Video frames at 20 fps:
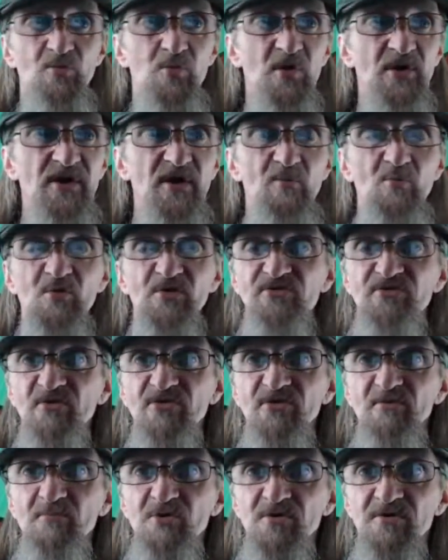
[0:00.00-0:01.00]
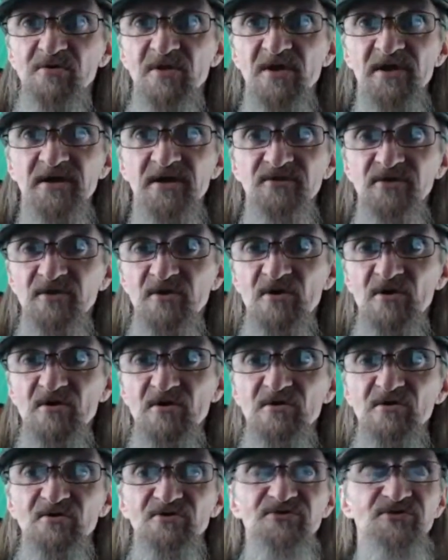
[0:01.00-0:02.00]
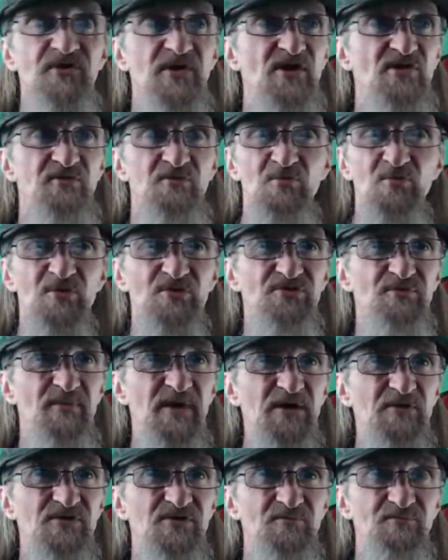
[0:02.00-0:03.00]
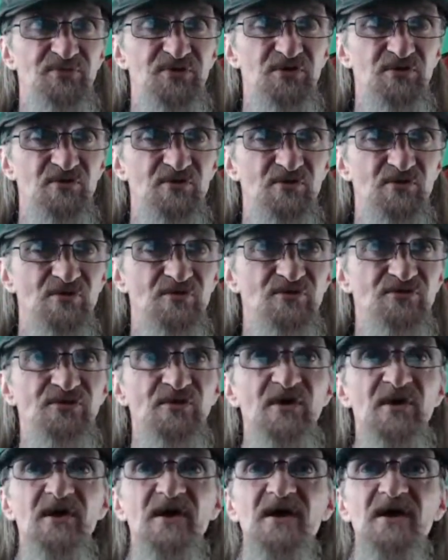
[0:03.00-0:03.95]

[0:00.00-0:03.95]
One of them was on the moon landing hoax. The other one was about computers.